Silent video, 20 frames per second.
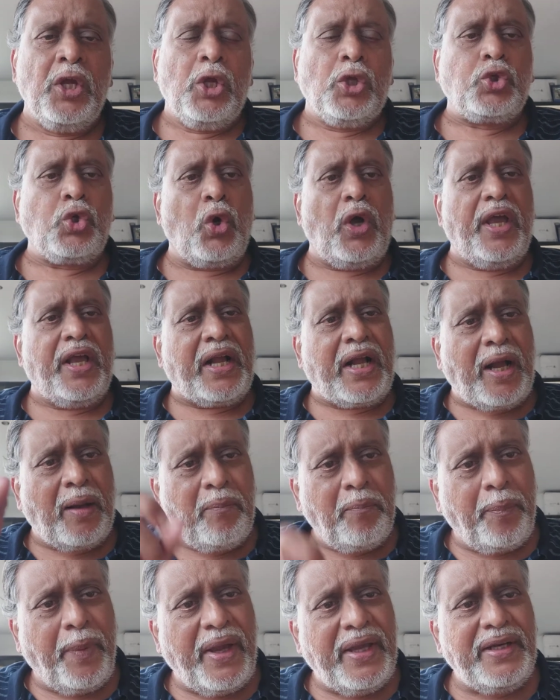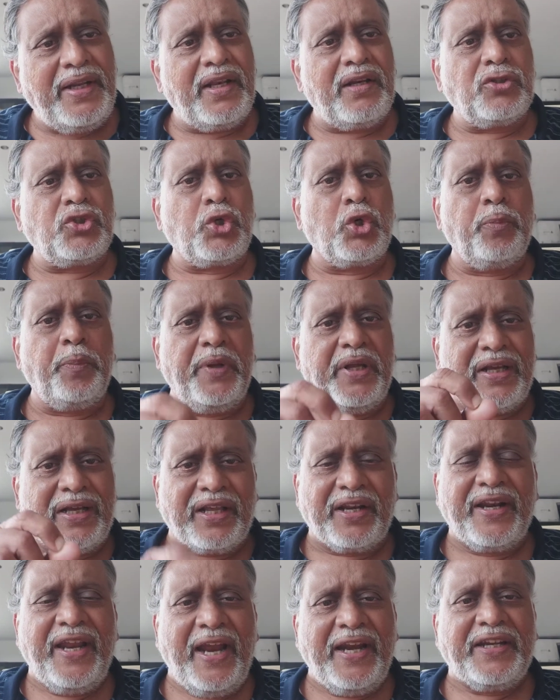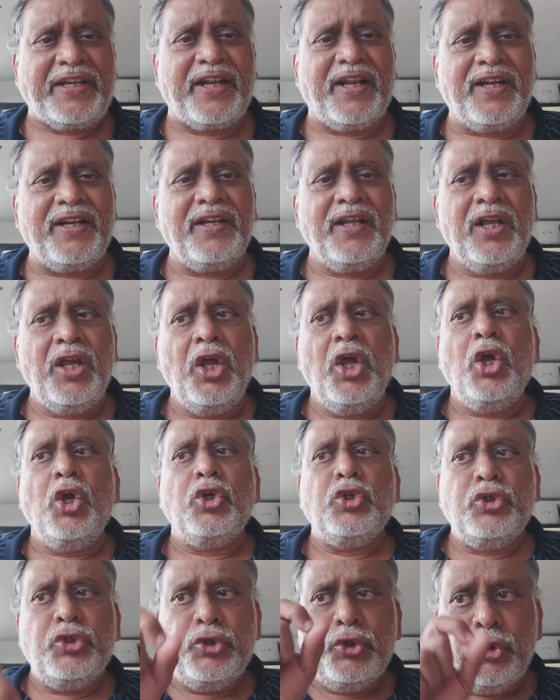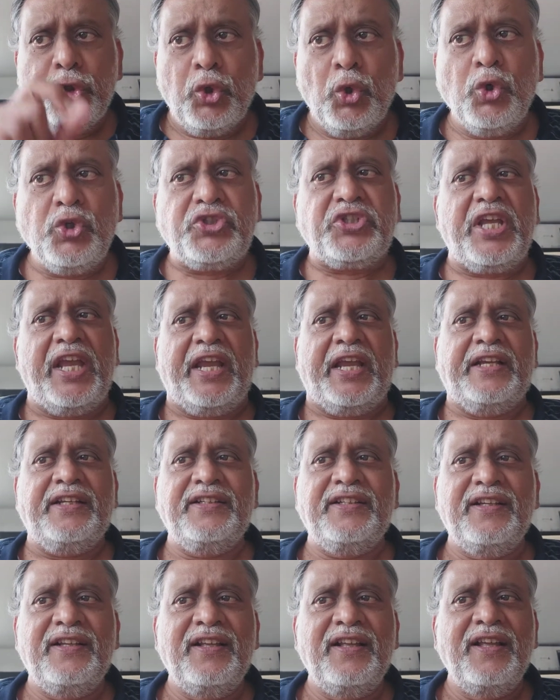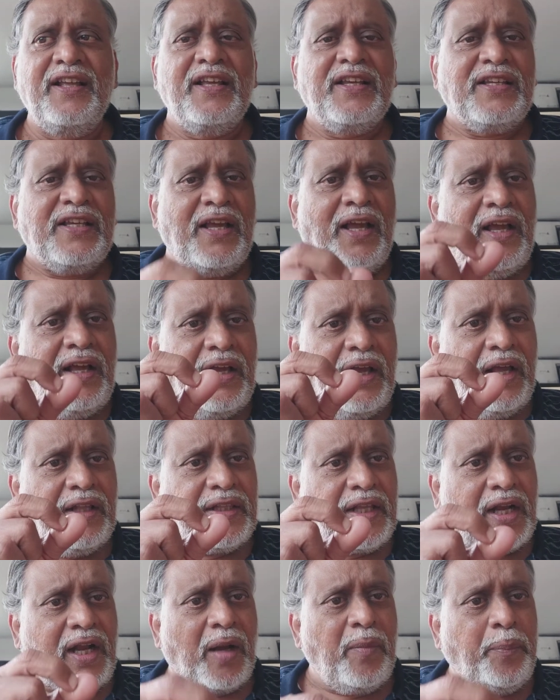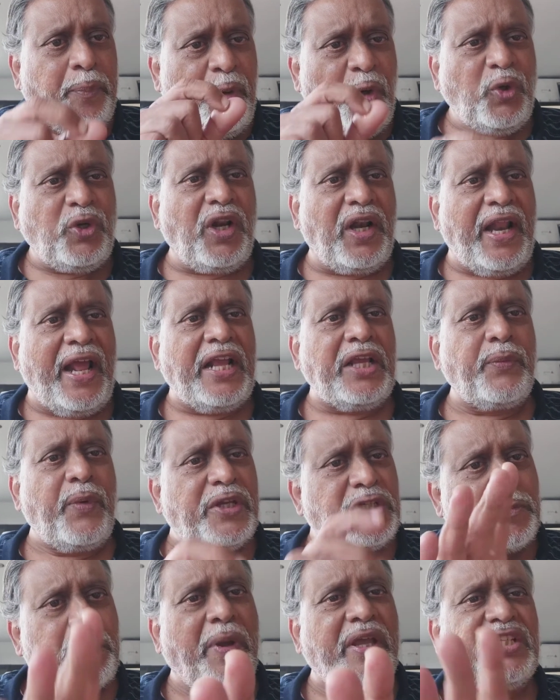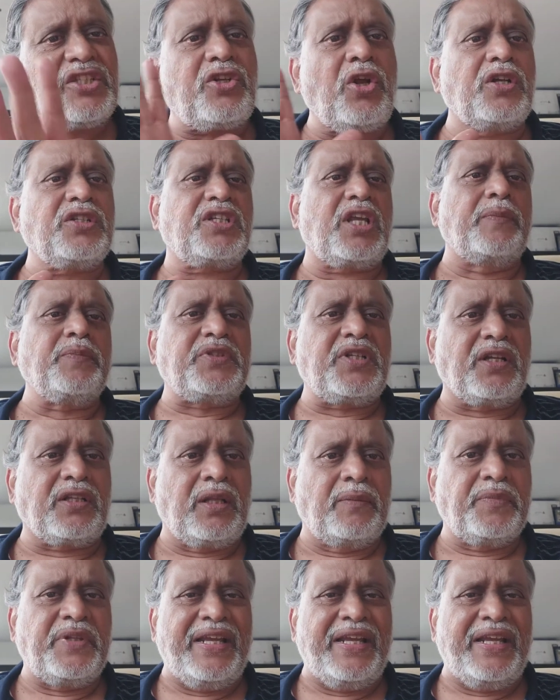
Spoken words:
So, a compiler should be created using the computer language based on Sanskritam.